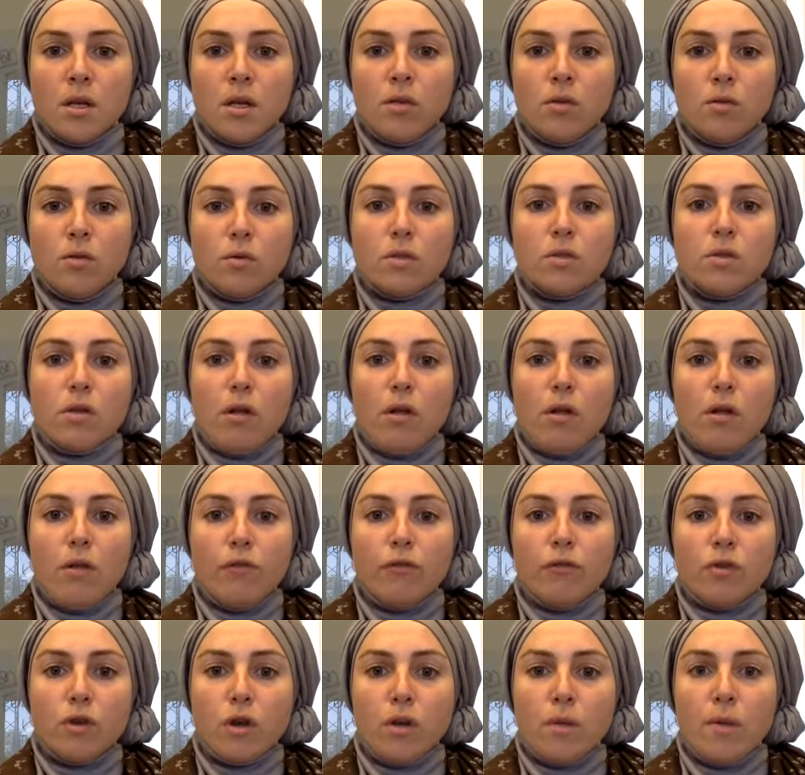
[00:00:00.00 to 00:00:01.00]
You resolve
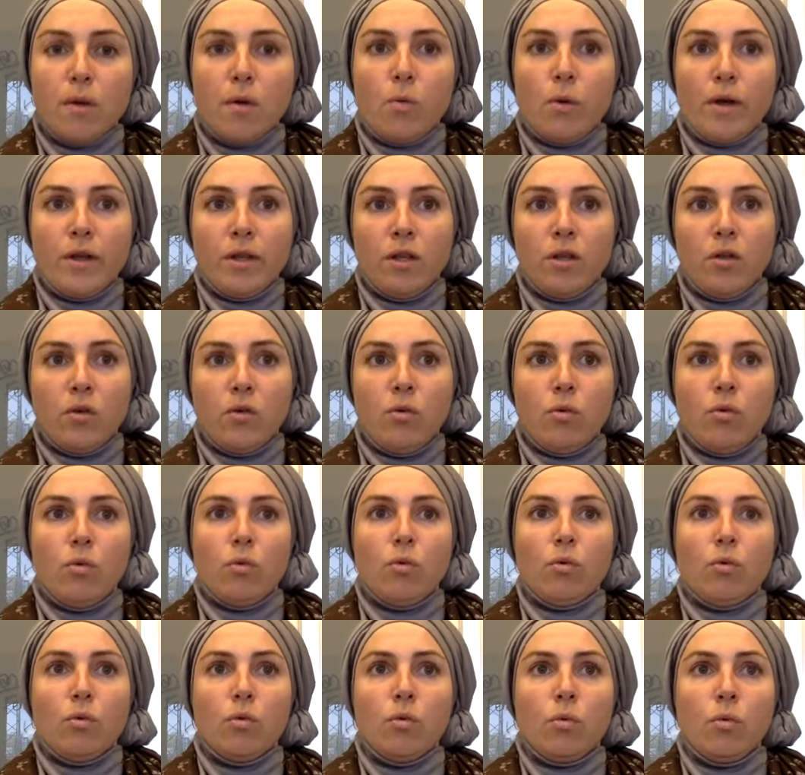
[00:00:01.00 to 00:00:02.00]
trauma when you
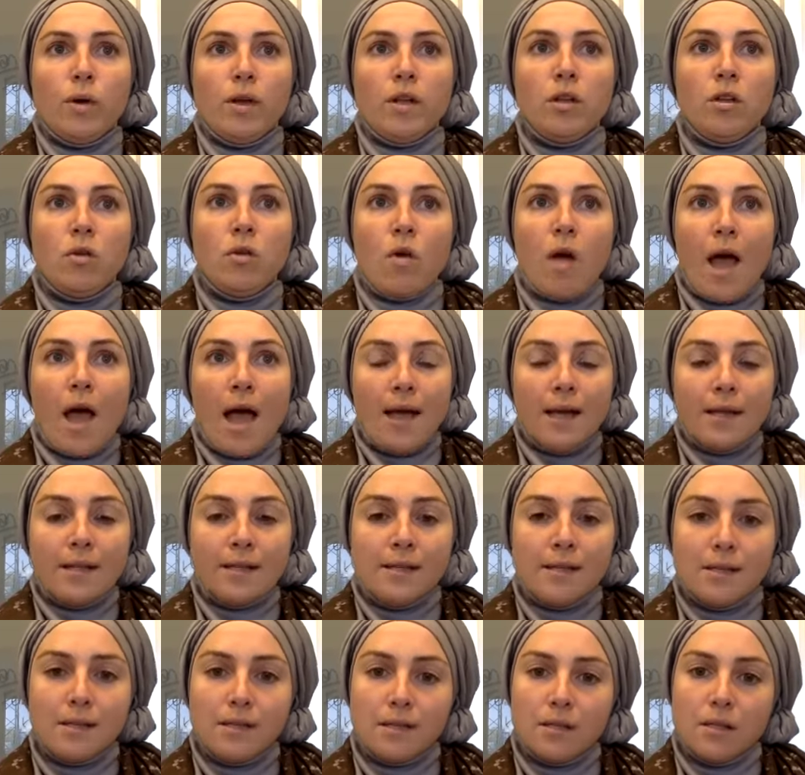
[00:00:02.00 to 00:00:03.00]
when you
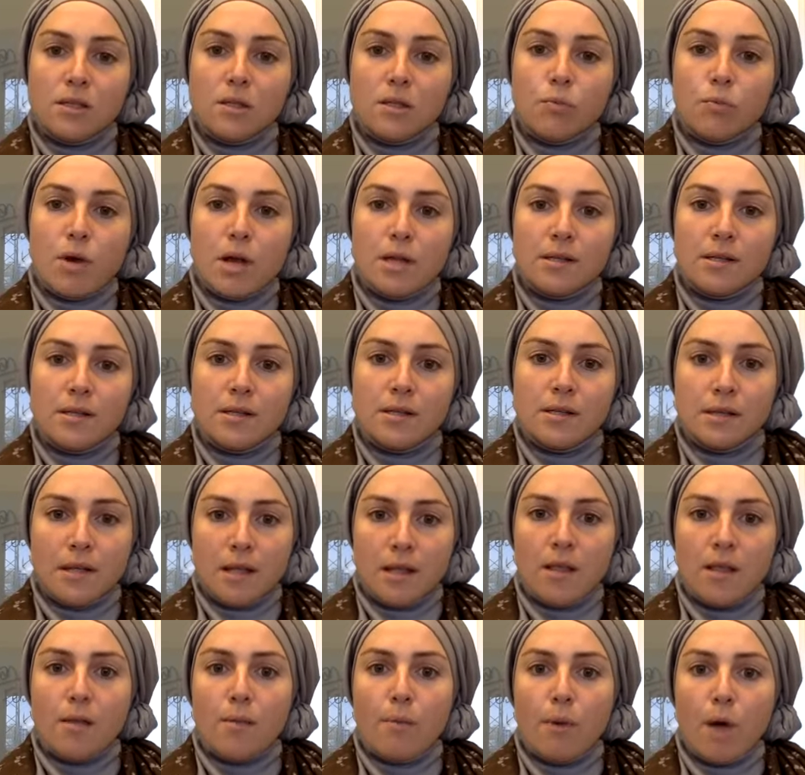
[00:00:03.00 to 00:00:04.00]
access its presence
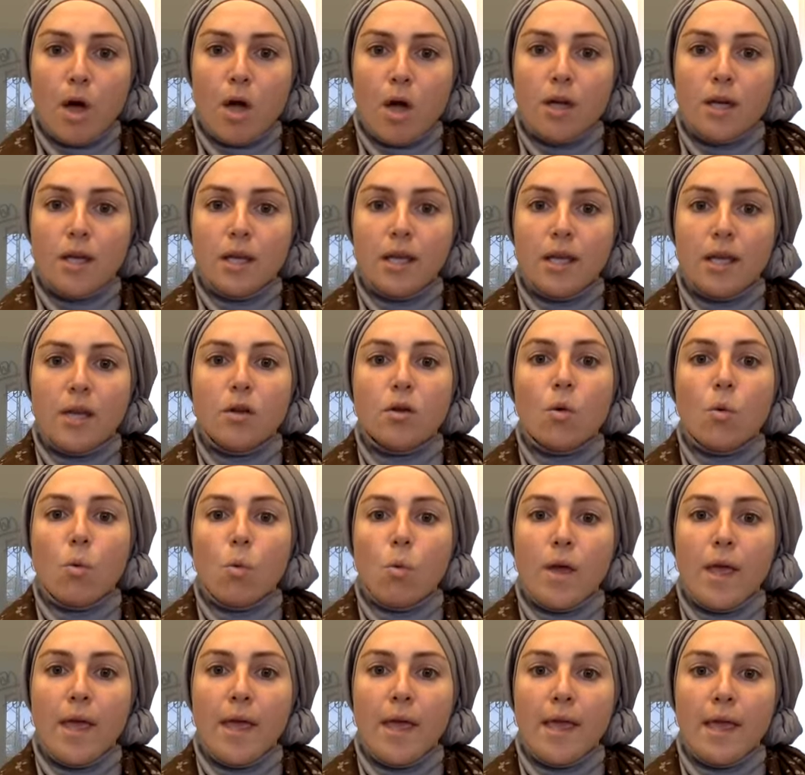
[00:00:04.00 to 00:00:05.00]
in the body in a
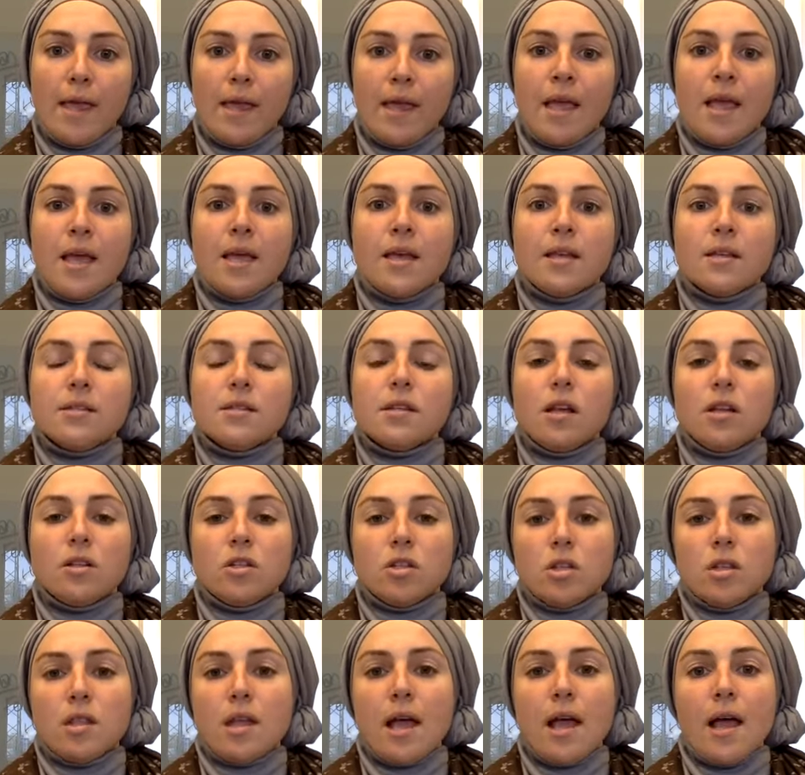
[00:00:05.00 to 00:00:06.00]
way
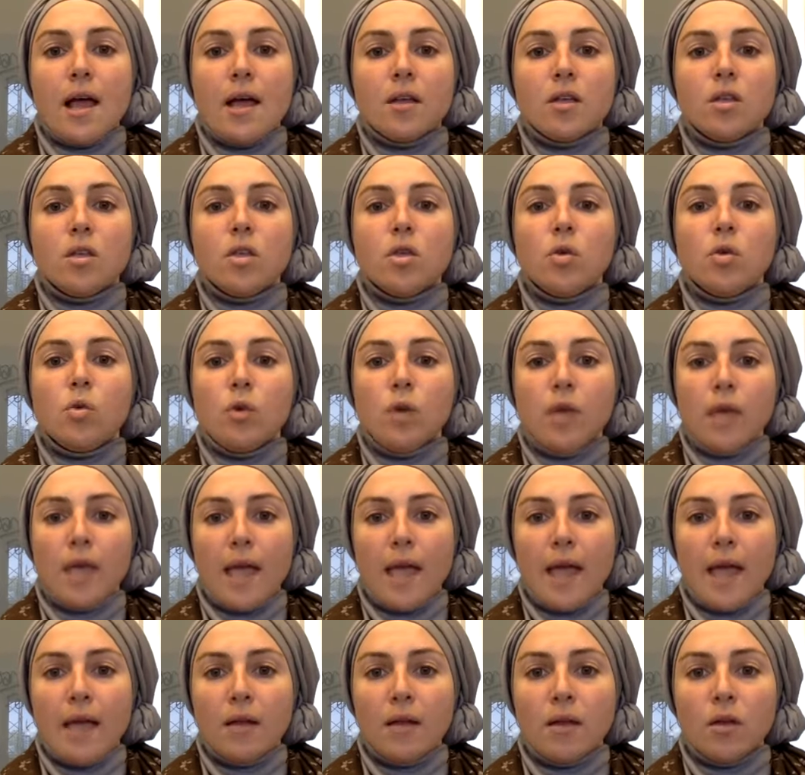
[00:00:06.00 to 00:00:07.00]
such that you
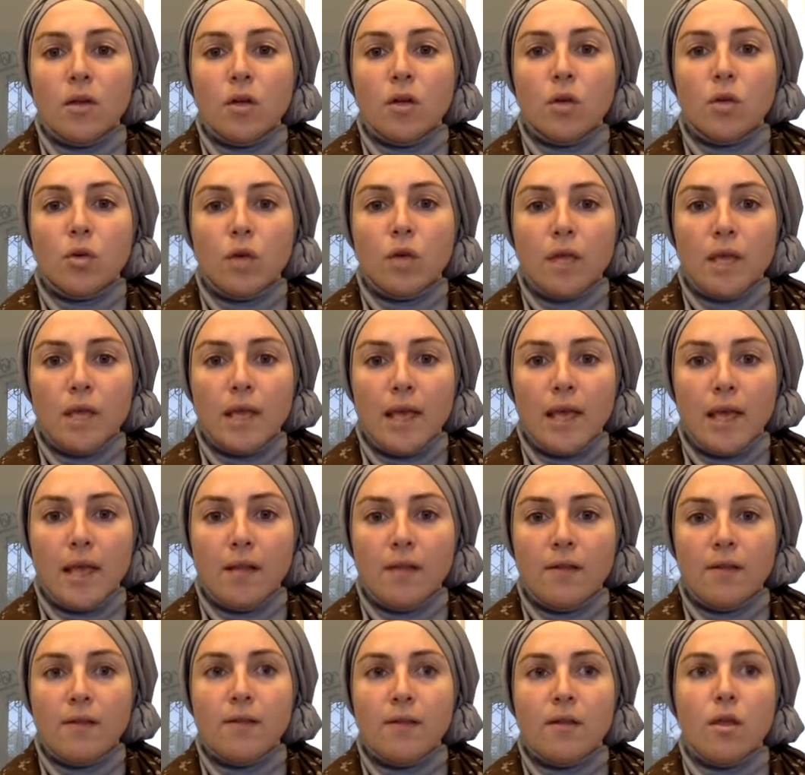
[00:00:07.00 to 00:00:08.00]
can
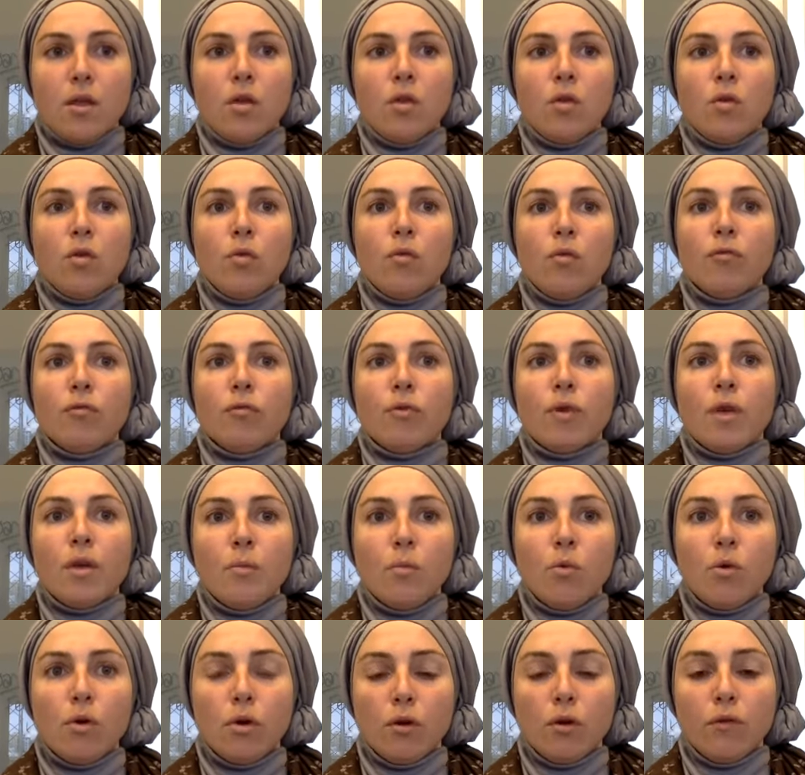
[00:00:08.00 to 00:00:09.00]
create a new
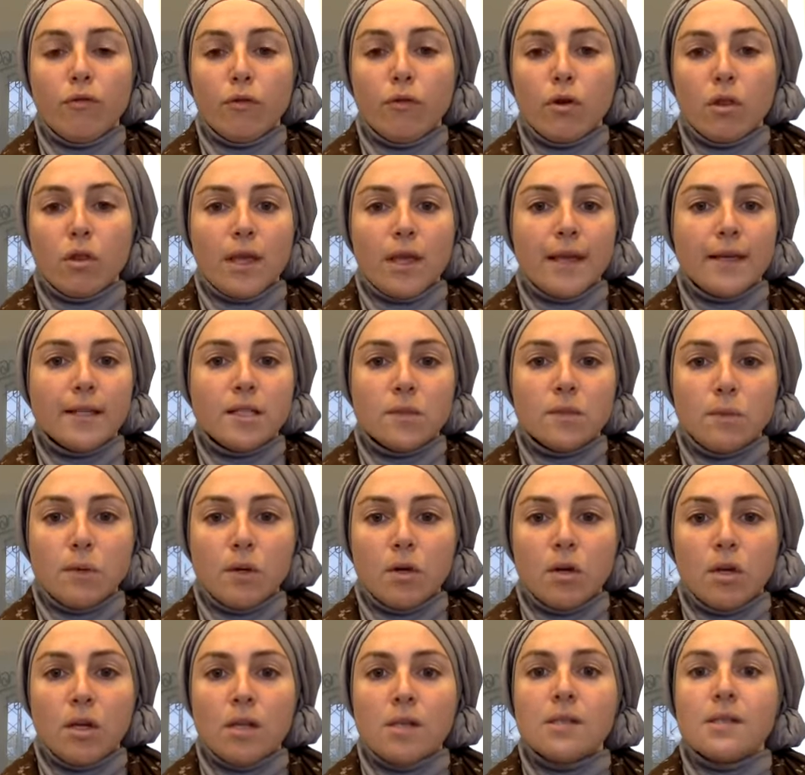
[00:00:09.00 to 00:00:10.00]
framework for the
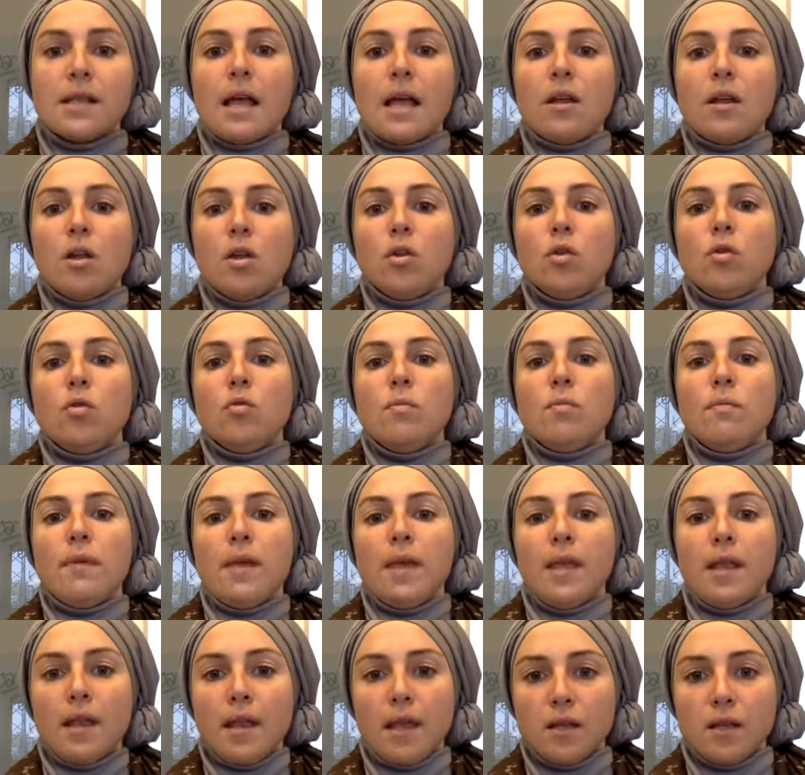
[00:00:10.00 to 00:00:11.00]
experience and a new meaning